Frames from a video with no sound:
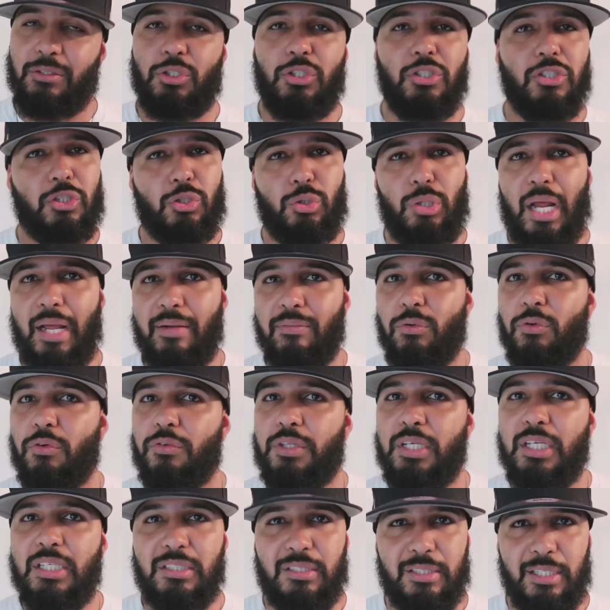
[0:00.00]
and just
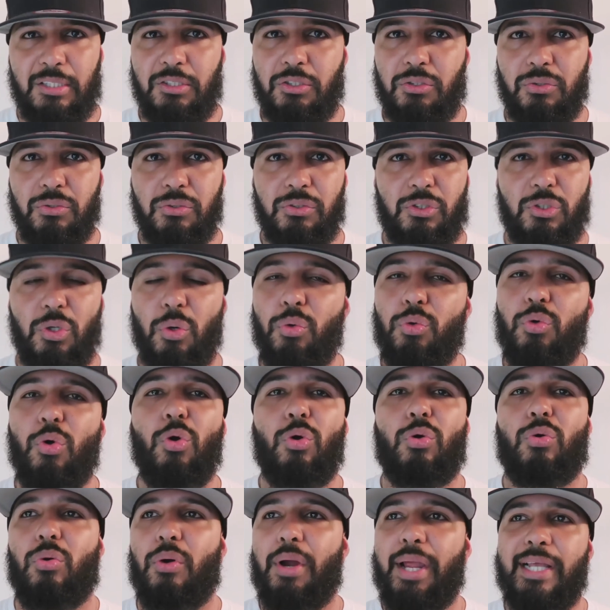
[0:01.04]
travel with the
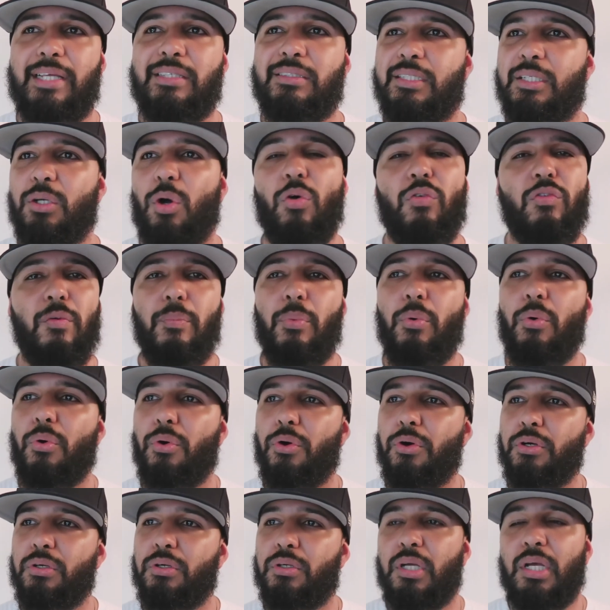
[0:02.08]
essentials. Don't go crazy
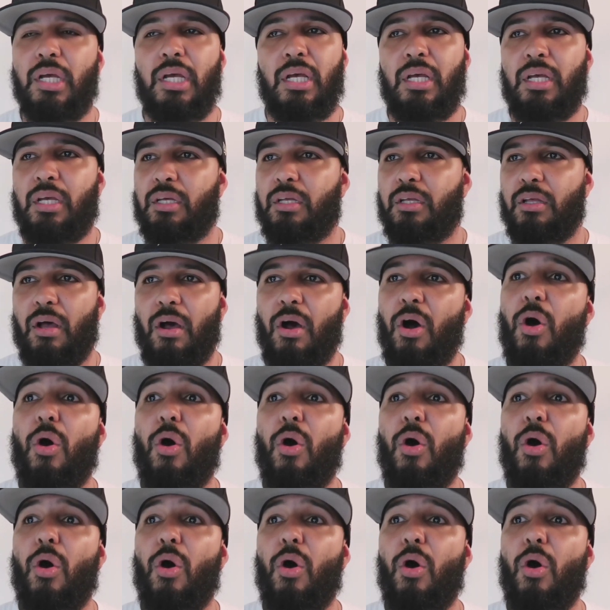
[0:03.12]
overboard.